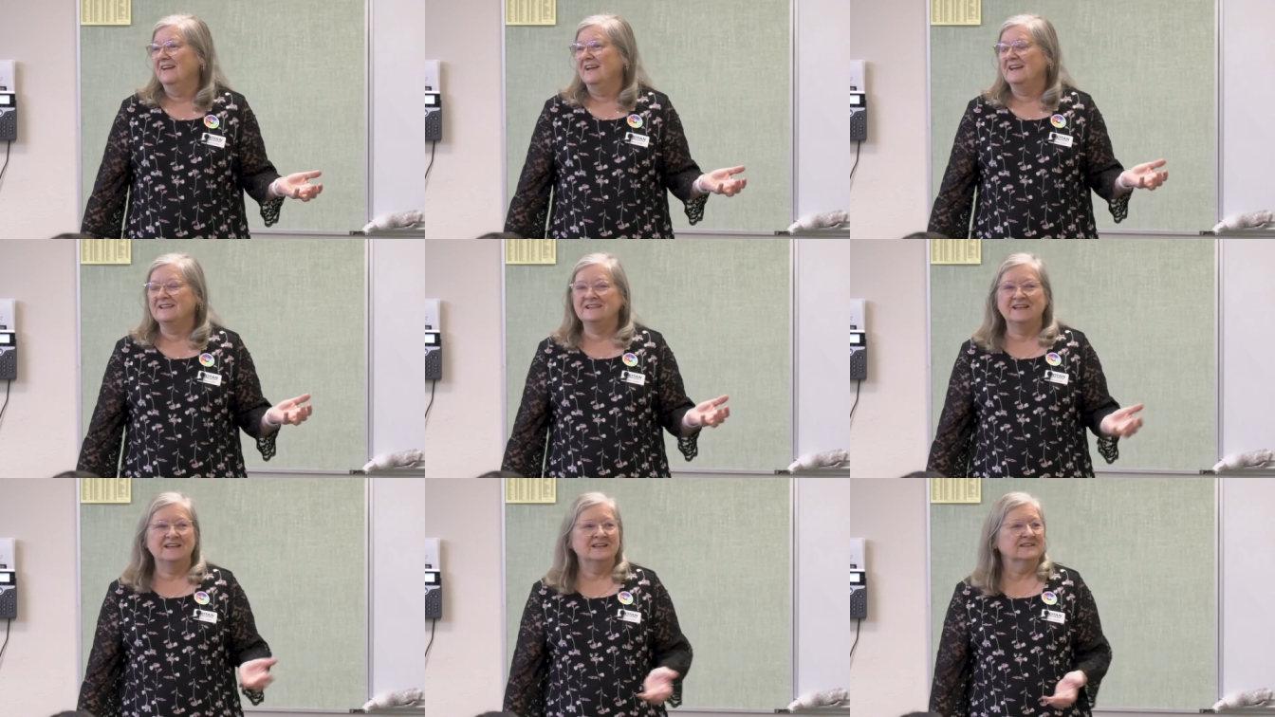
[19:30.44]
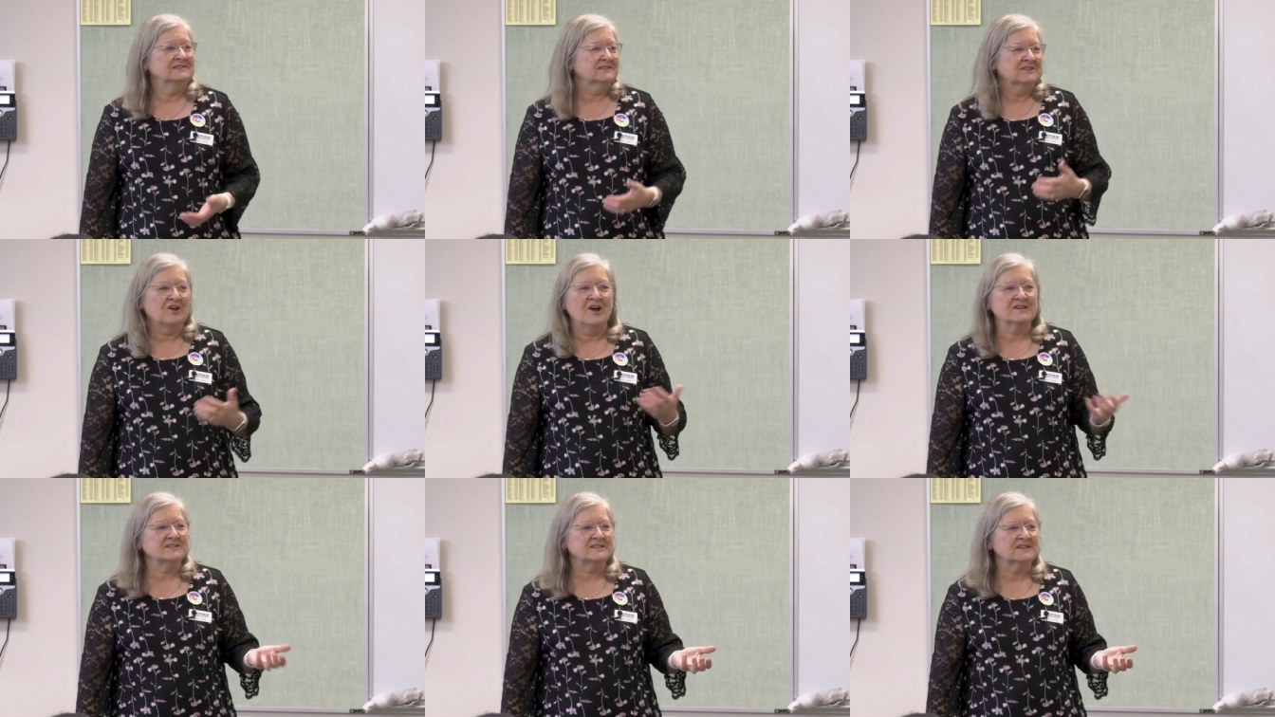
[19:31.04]
It, it's
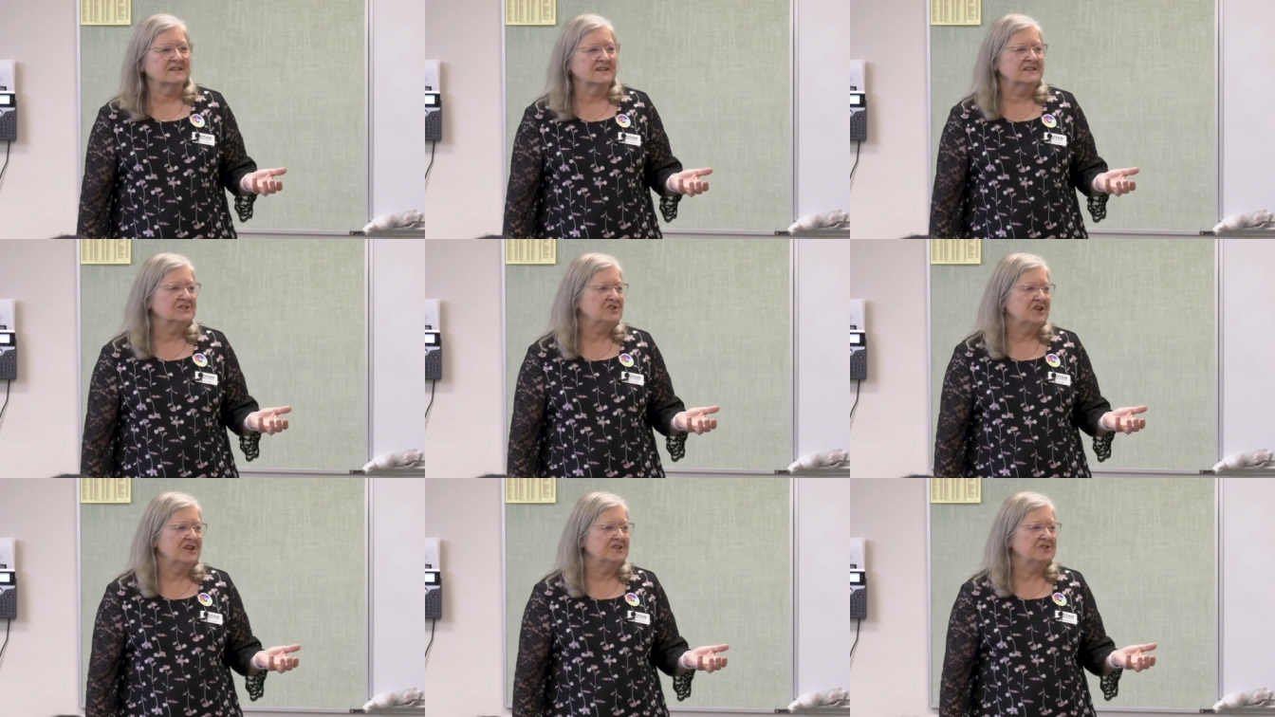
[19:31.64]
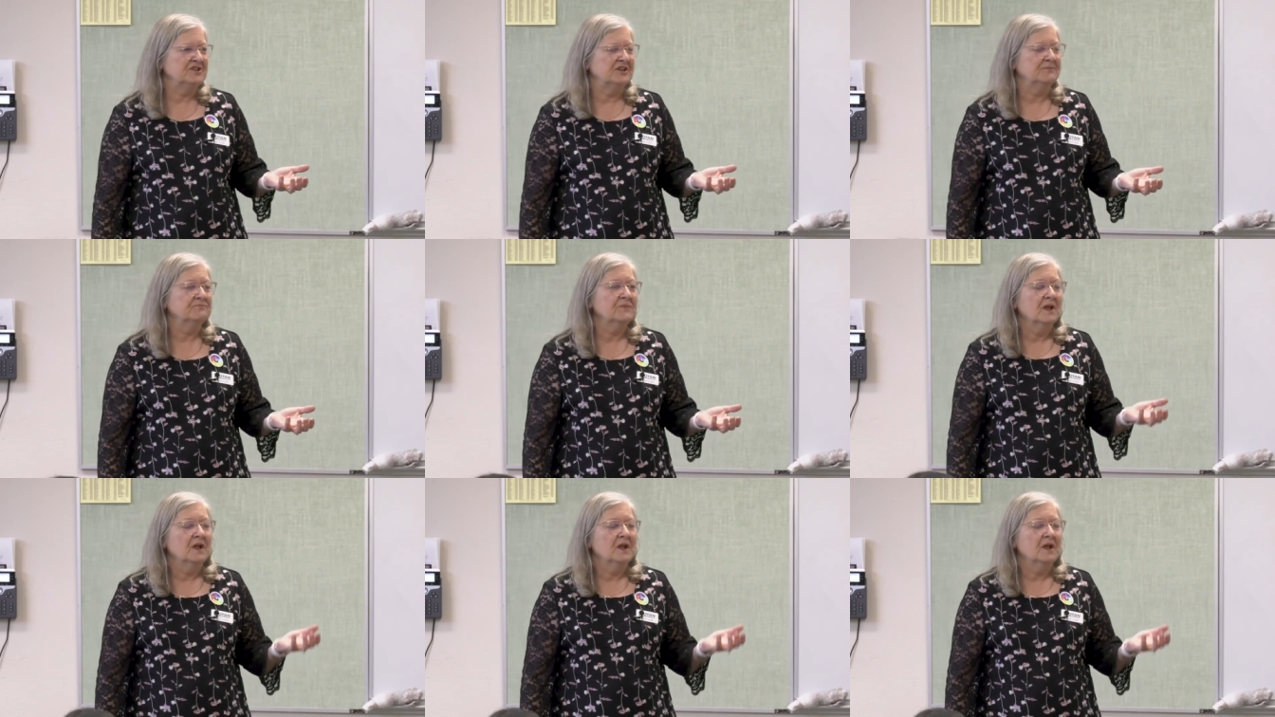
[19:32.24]
constantly changing.